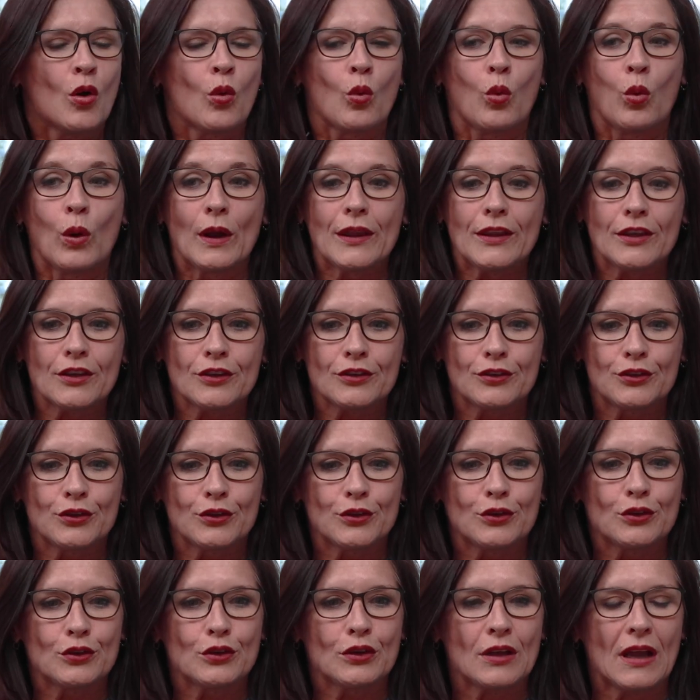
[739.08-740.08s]
When you
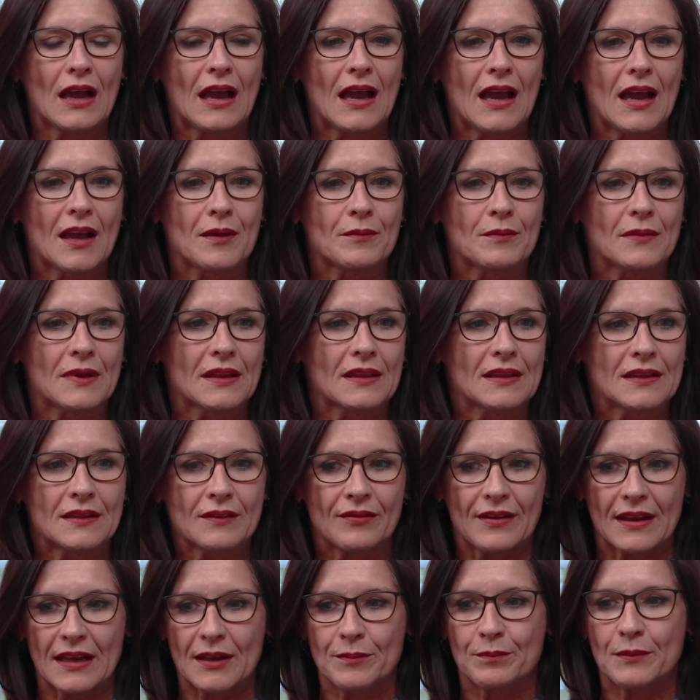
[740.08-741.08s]
do the
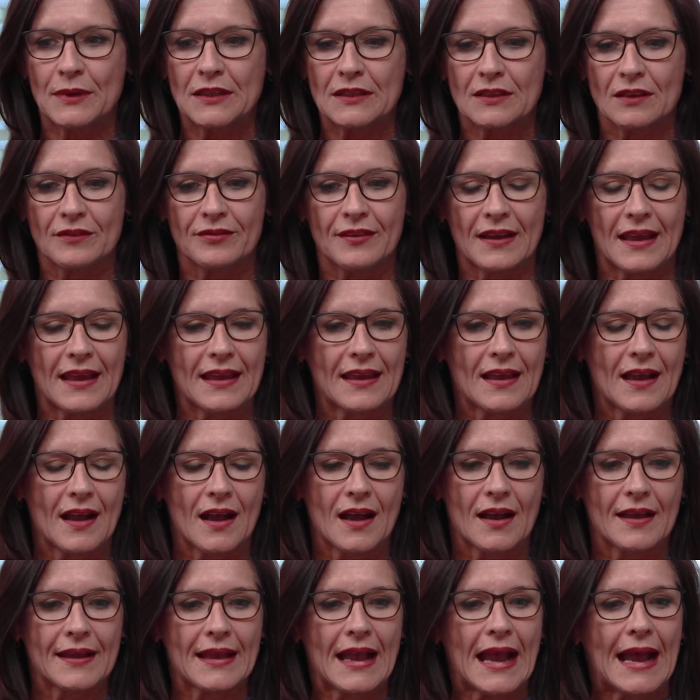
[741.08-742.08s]
development of
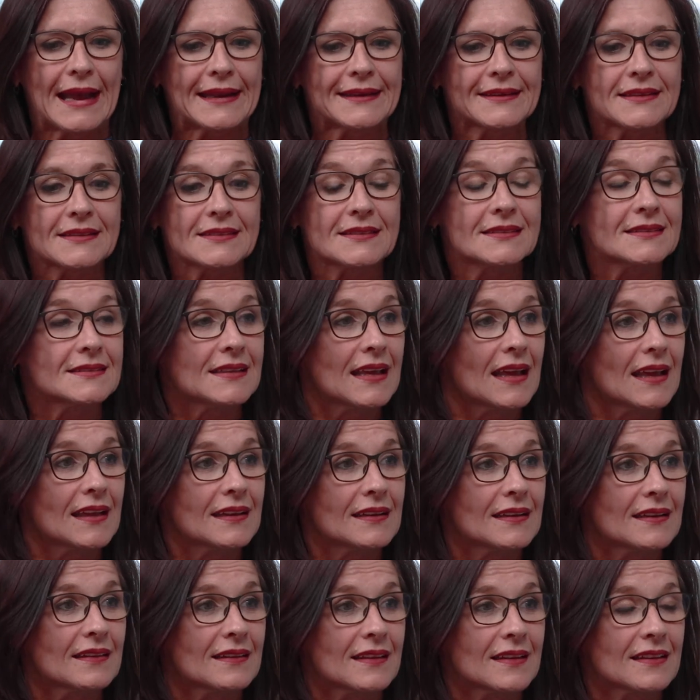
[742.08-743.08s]
AI,
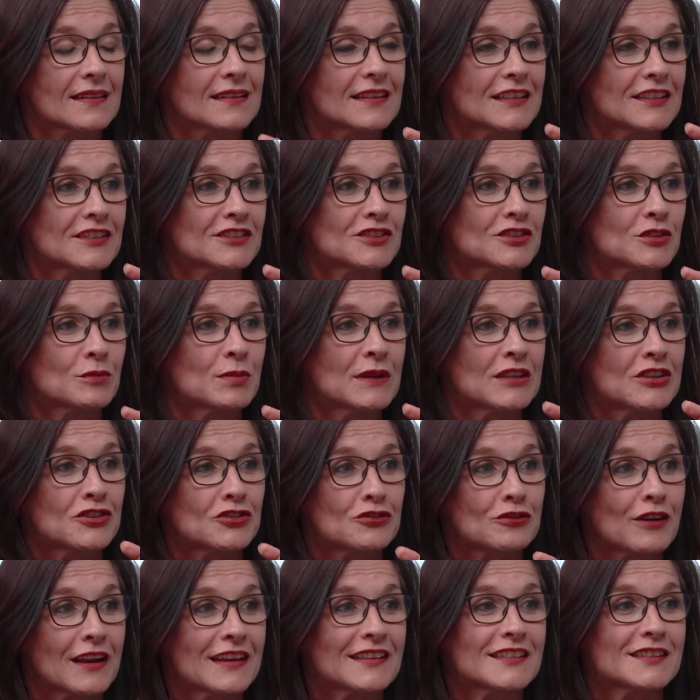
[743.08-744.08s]
understanding that it needs to be
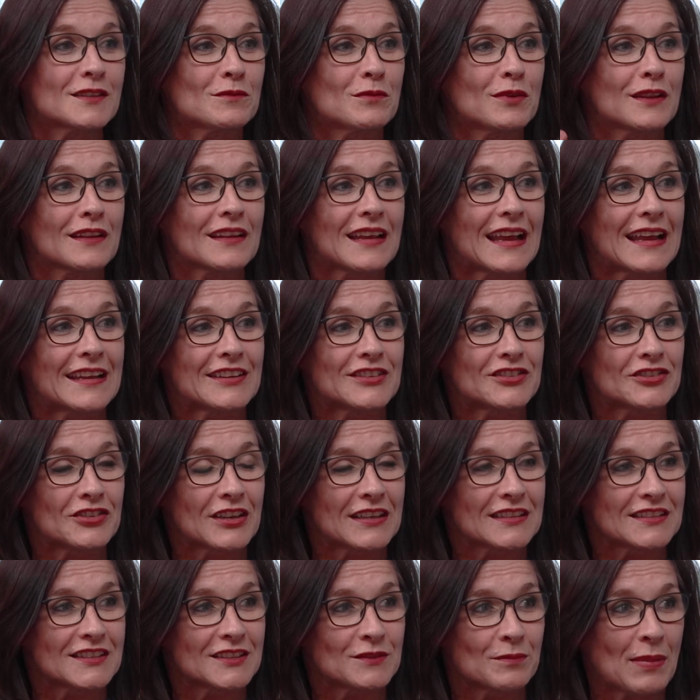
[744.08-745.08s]
traceable and
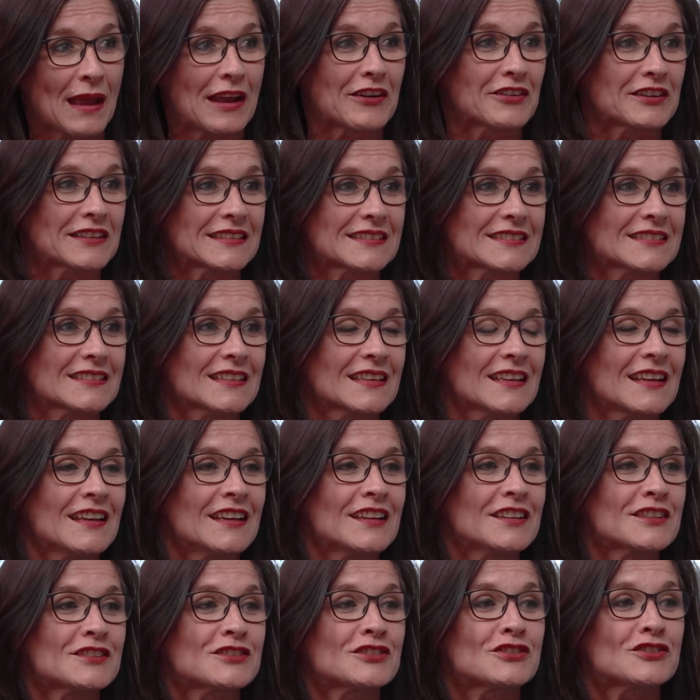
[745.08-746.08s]
transparent
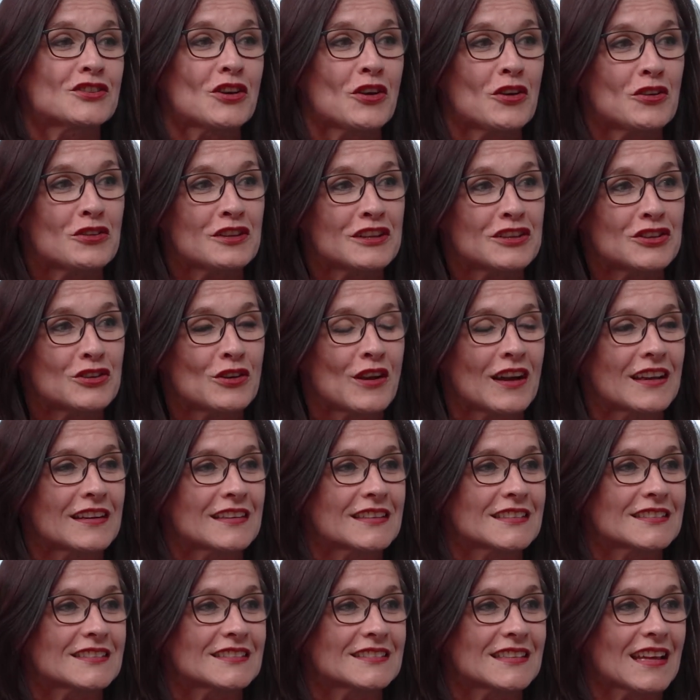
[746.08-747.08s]
so that you
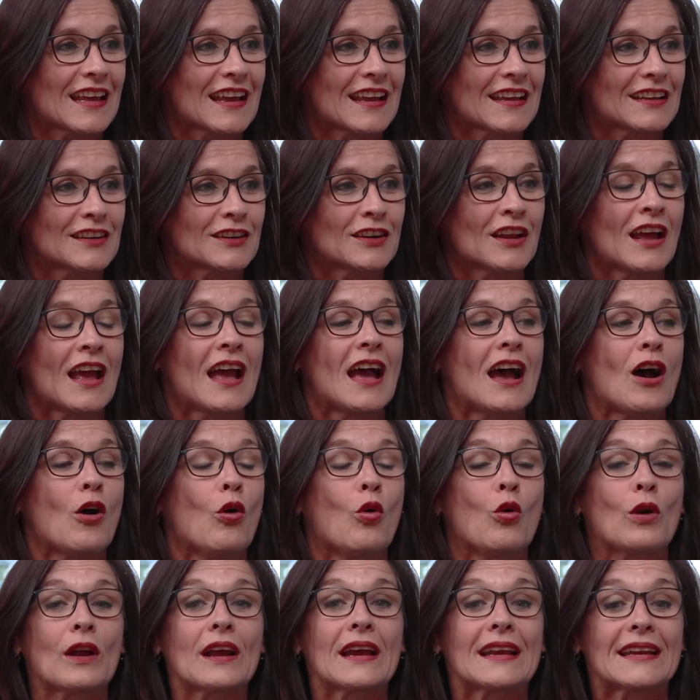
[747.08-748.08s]
understand
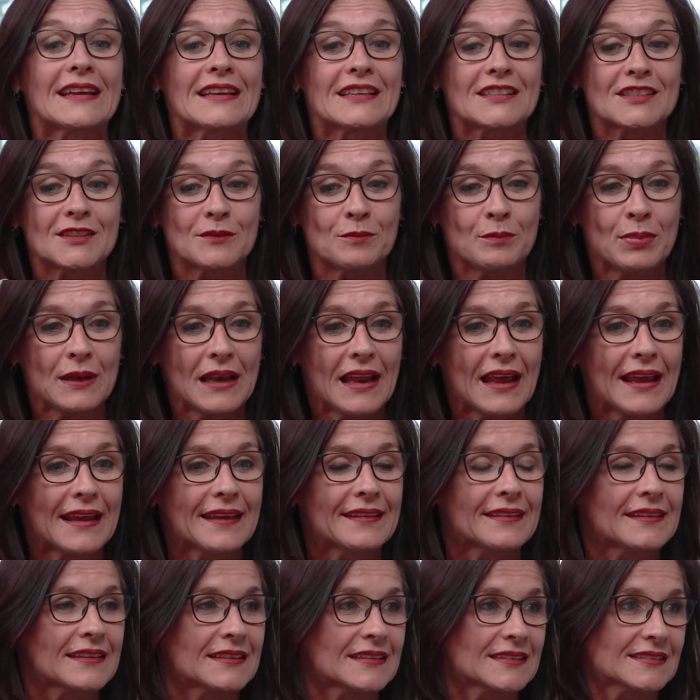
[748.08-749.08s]
or can
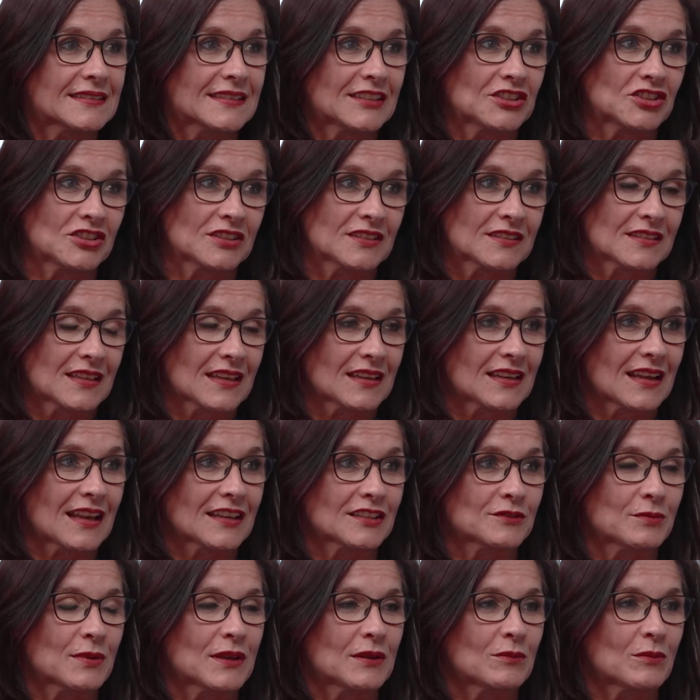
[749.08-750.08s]
explain the decisions that
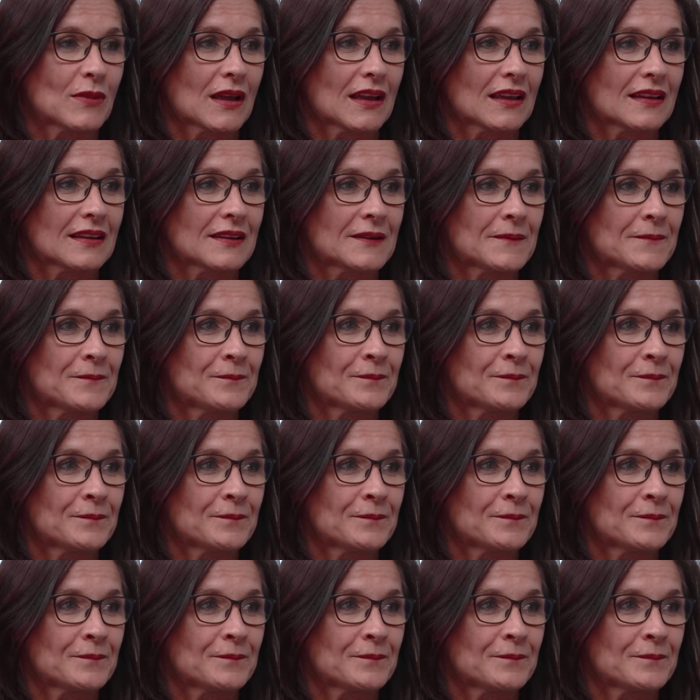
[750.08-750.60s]
has been made.